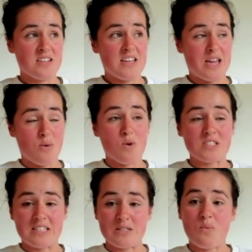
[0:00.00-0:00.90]
it
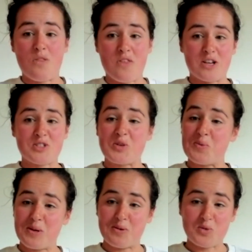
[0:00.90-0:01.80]
wasn't the one that I saw,
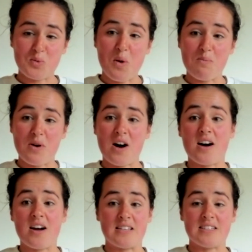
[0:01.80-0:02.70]
but it was the one
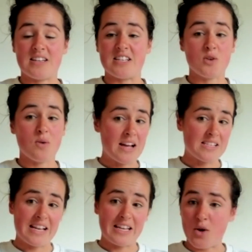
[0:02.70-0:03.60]
behind. And so I had
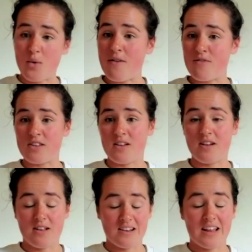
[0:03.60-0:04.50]
to let go
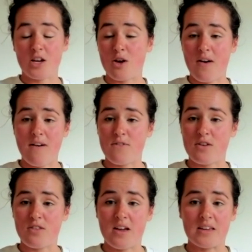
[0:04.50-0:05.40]
of
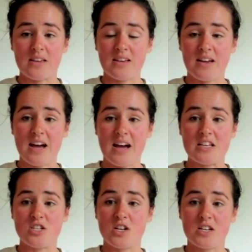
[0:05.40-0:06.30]
everything
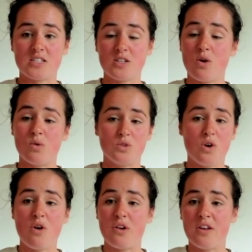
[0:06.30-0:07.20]
and just hold
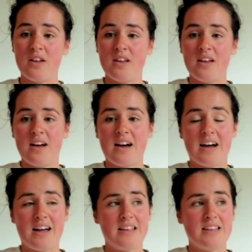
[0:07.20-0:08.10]
on.
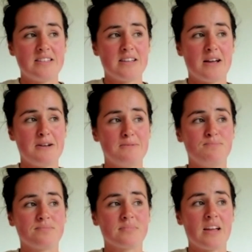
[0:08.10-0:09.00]
And
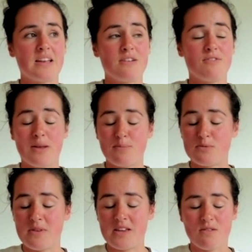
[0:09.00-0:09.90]
it
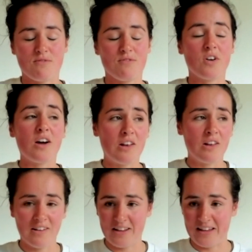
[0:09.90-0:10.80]
flipped me
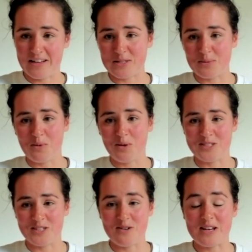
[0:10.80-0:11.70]
violently into the
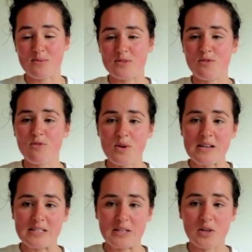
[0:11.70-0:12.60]
water, and it was
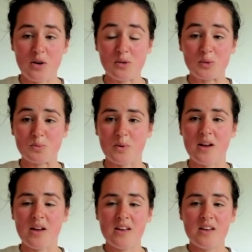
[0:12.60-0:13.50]
freezing cold.
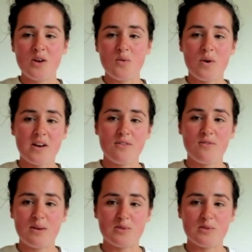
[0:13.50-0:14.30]
But when I flipped